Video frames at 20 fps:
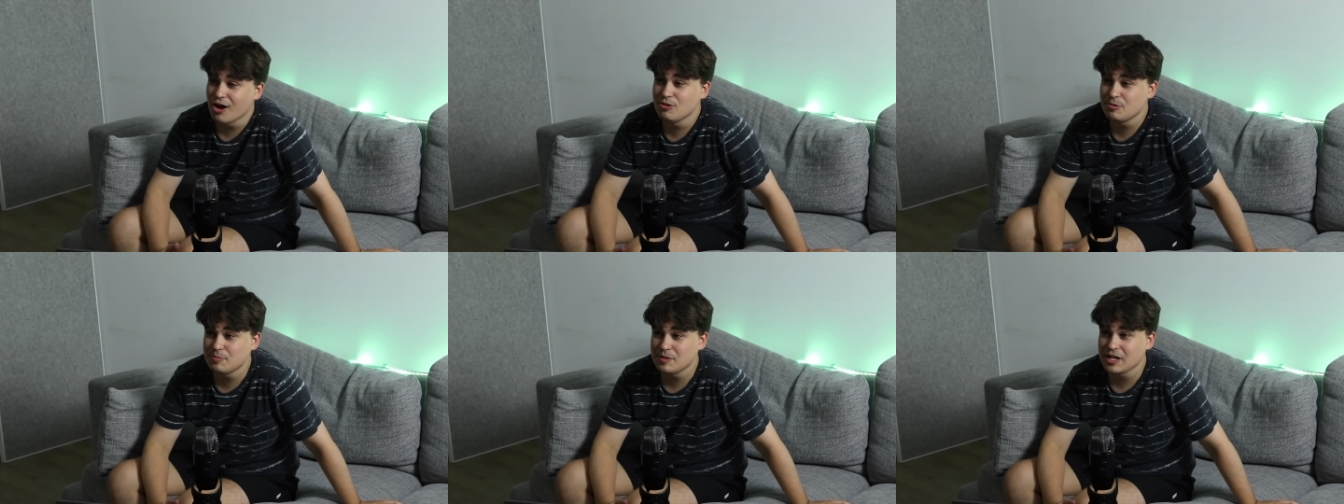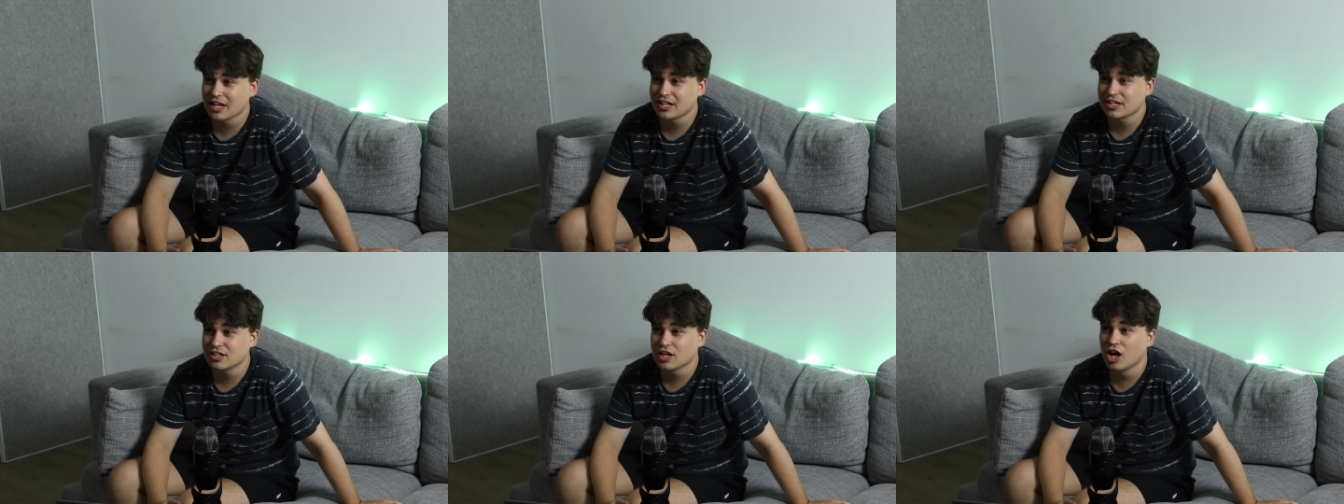would be
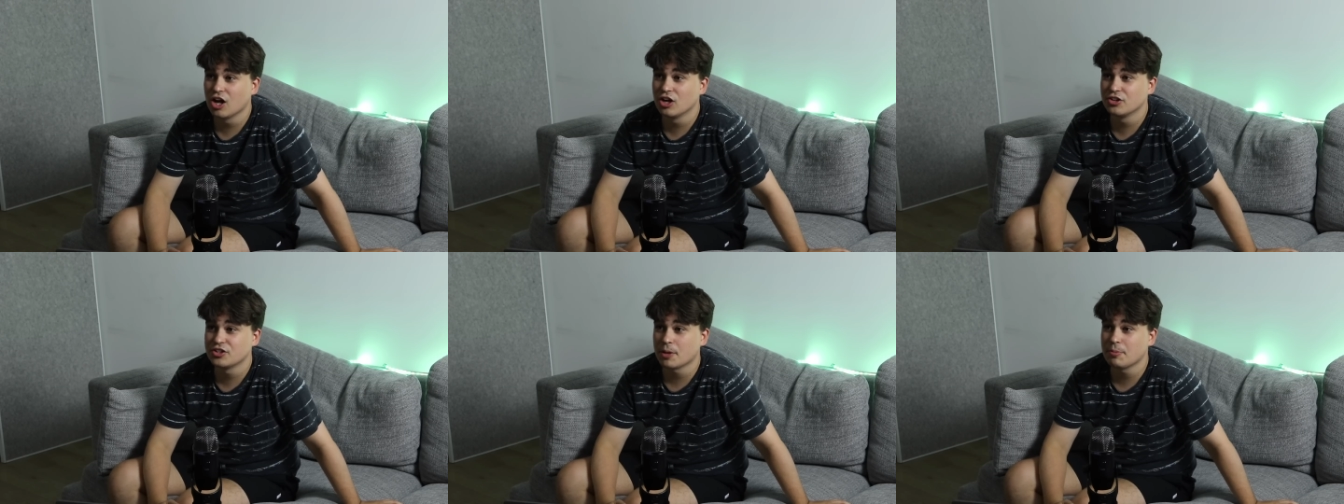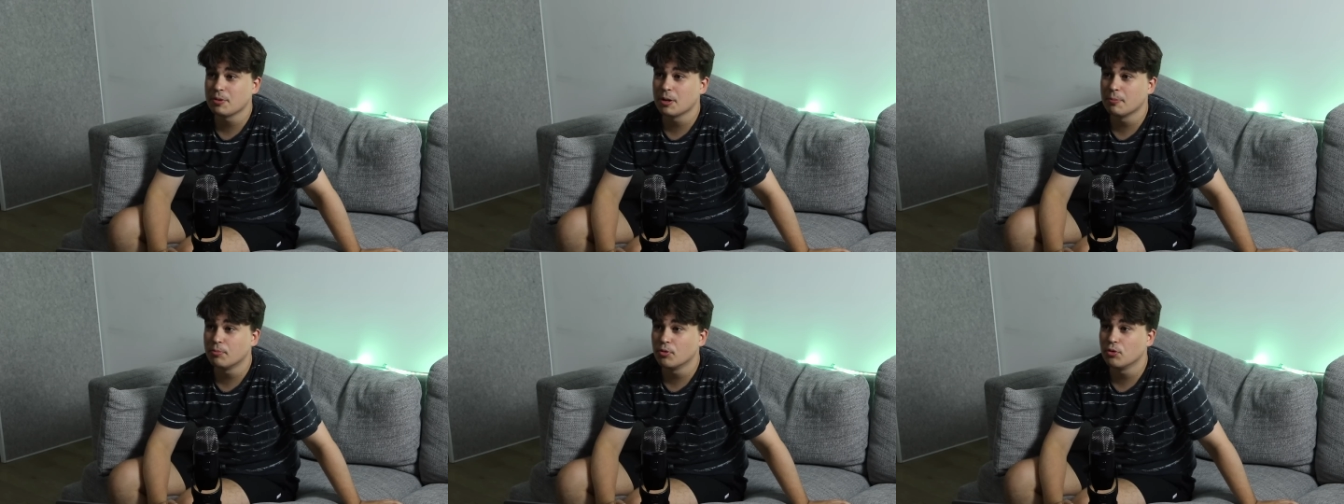like curled
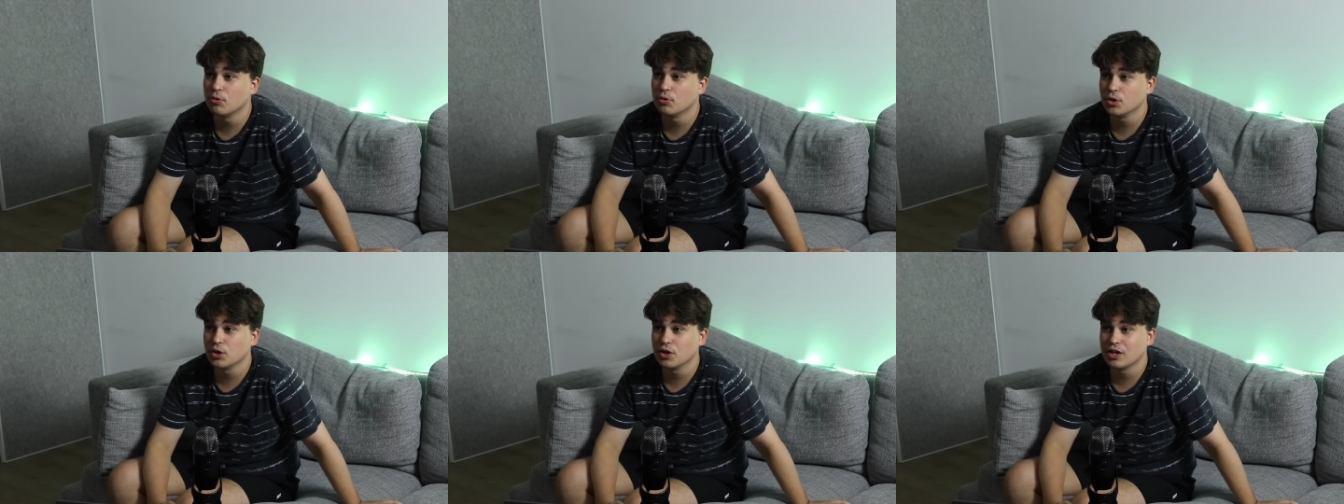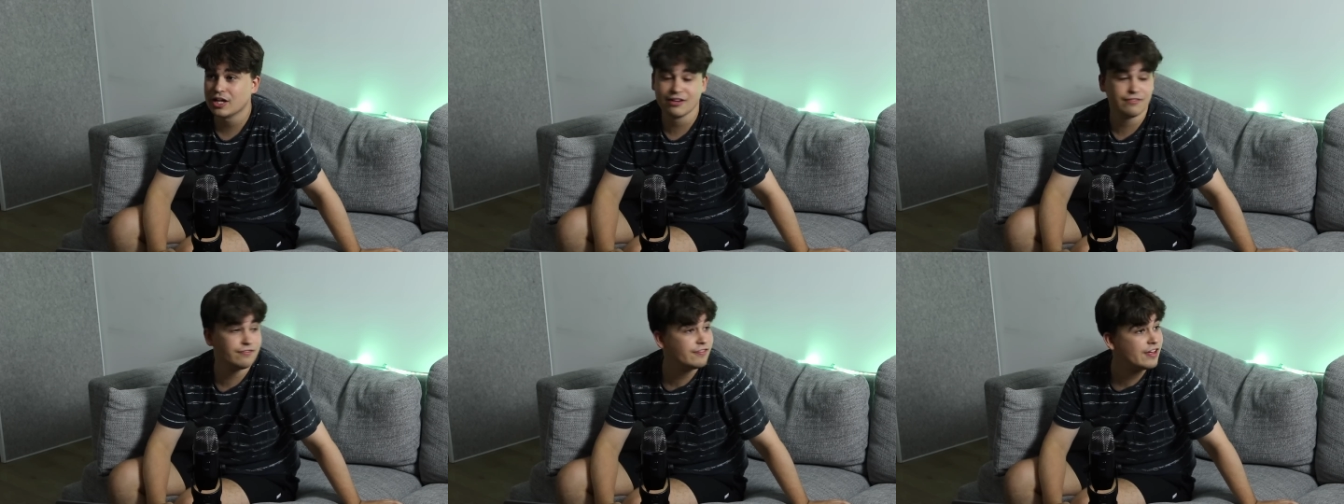up in a ball
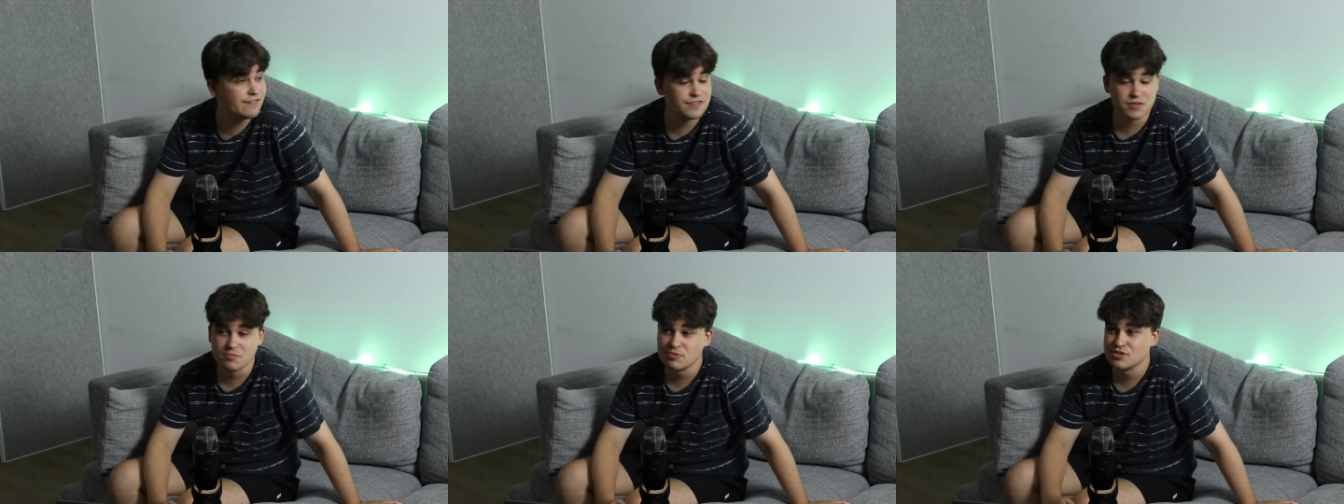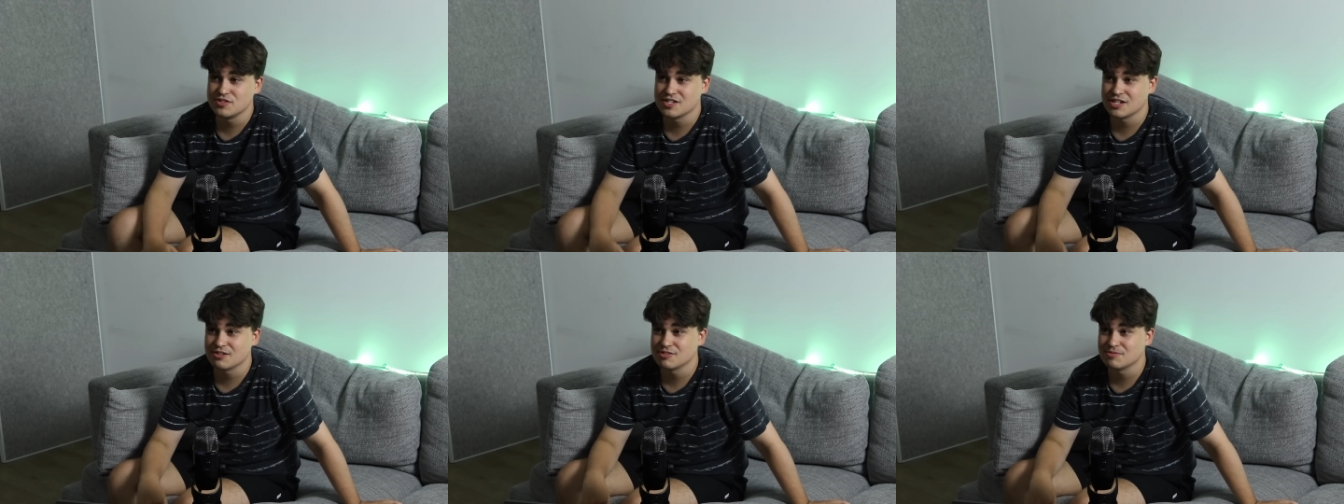if if the
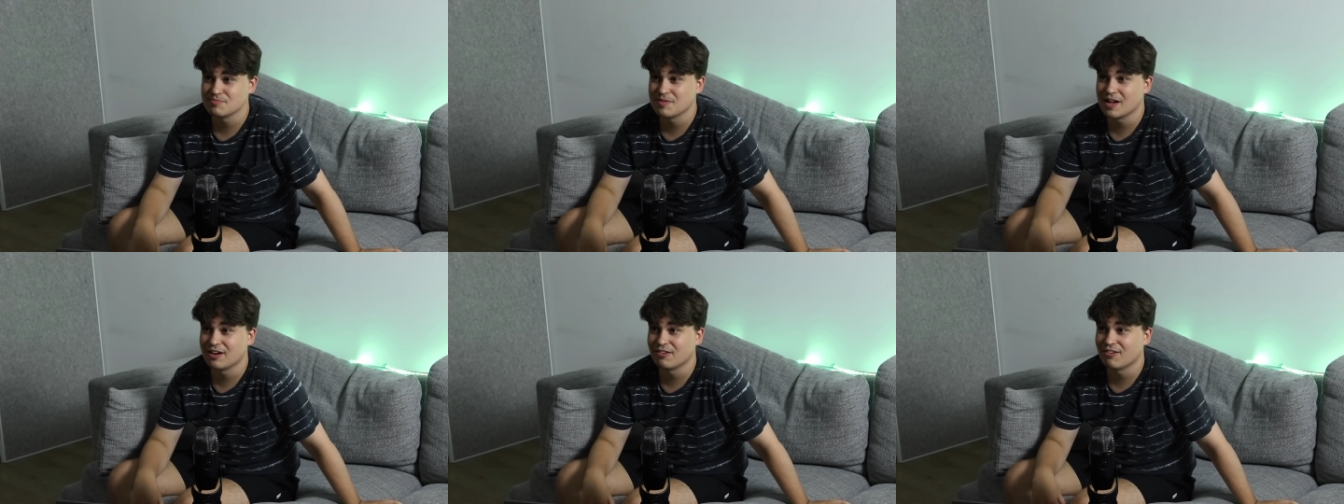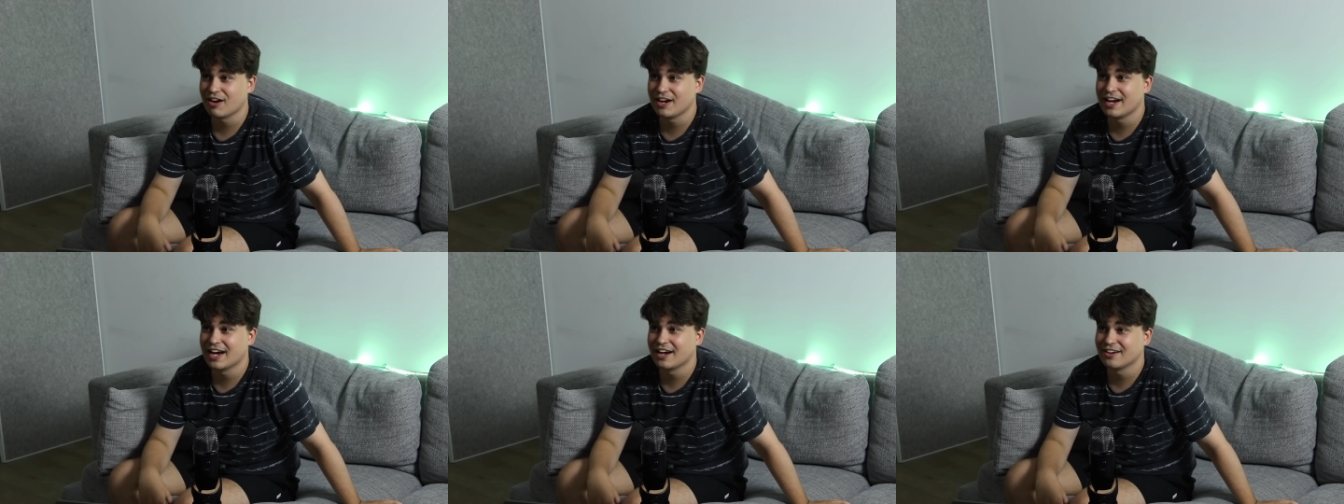music was playing
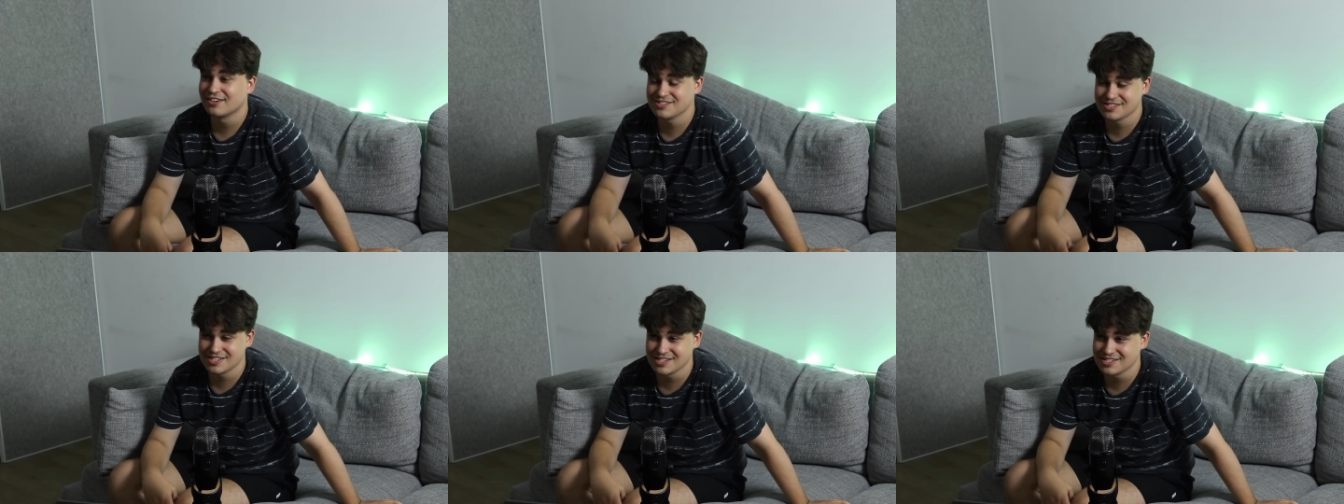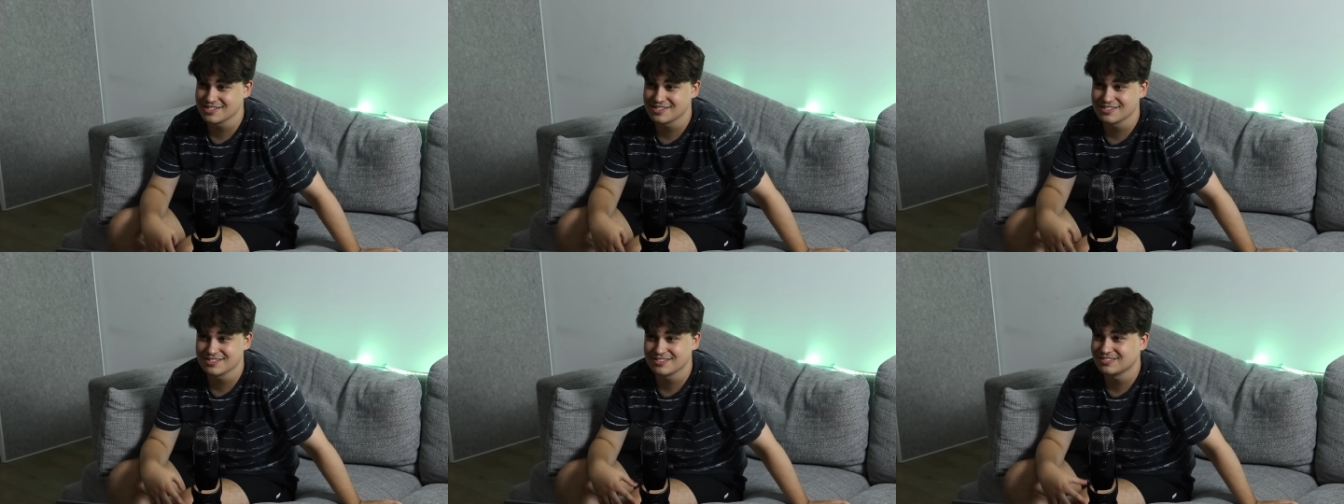right now because this
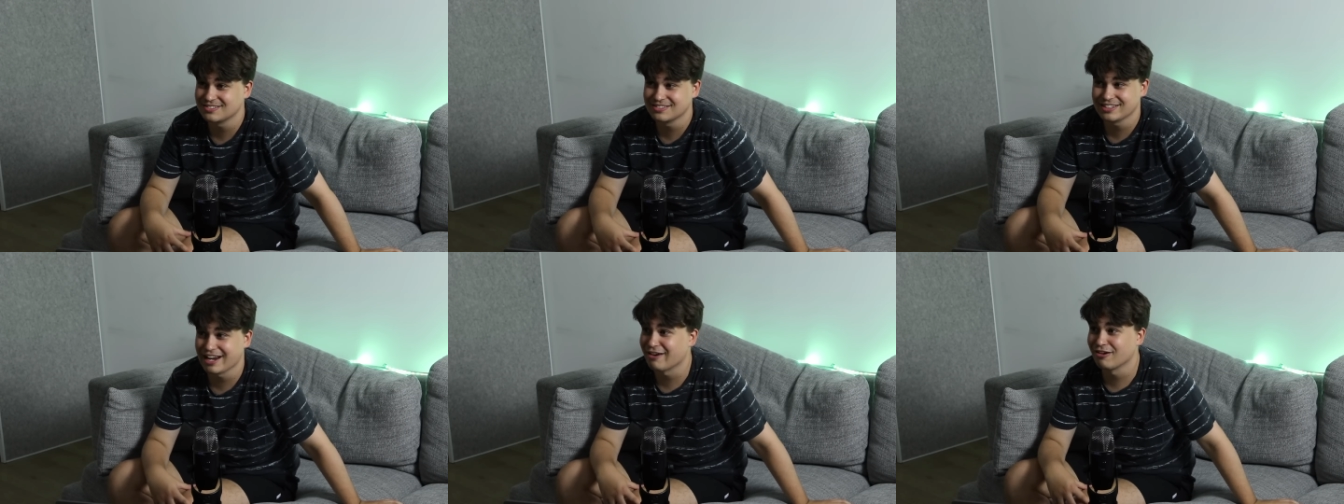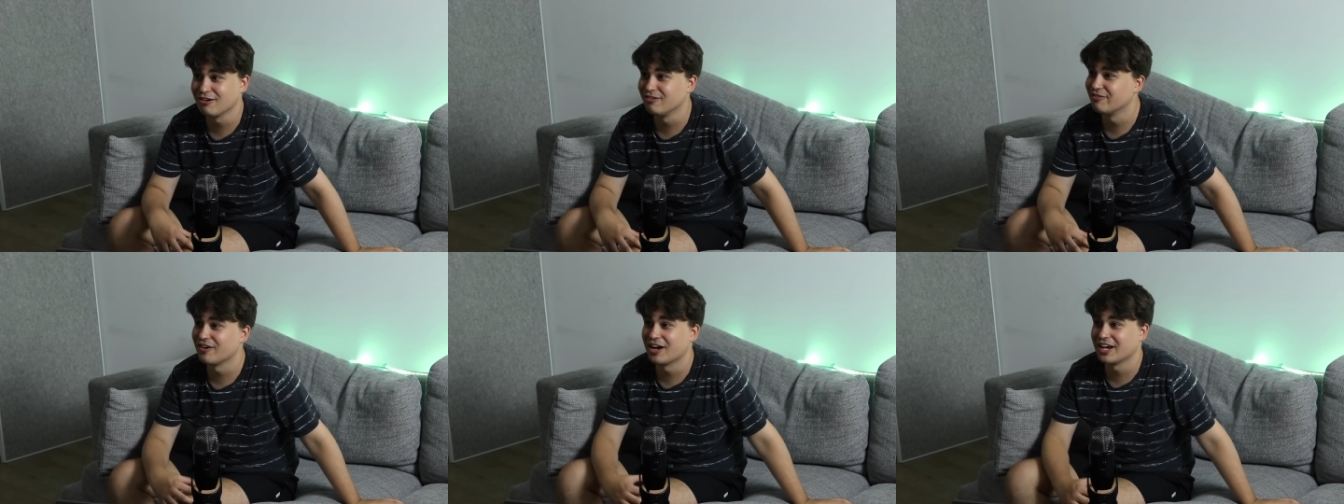is
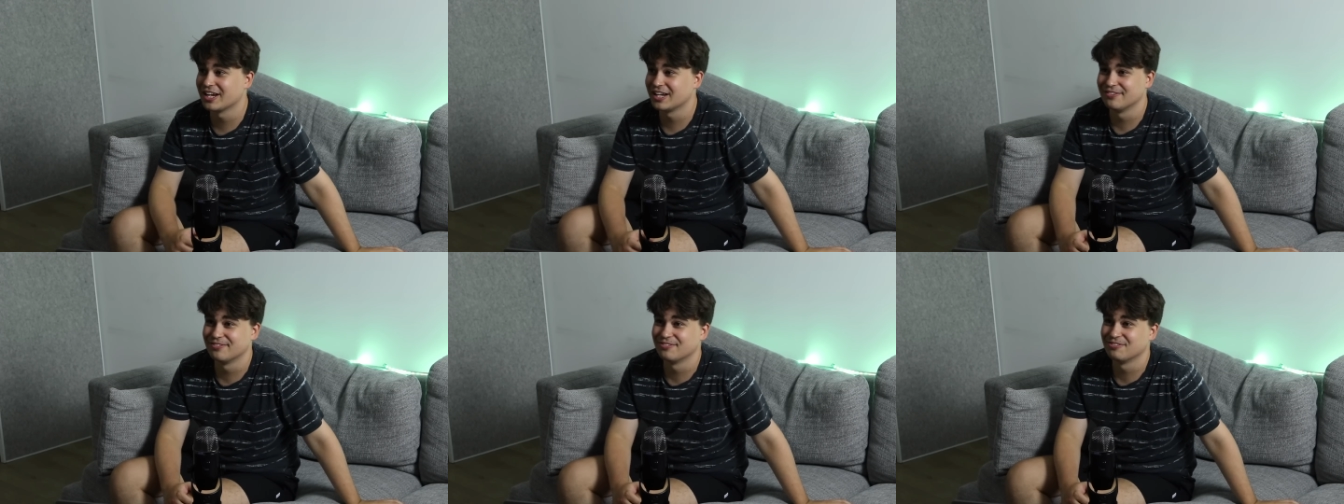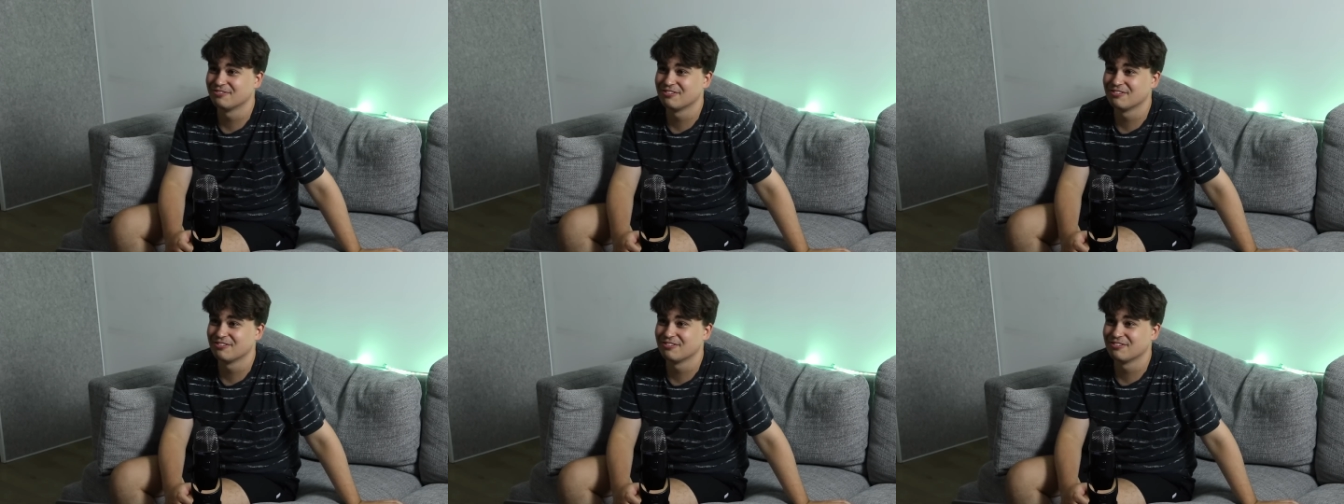terrifying even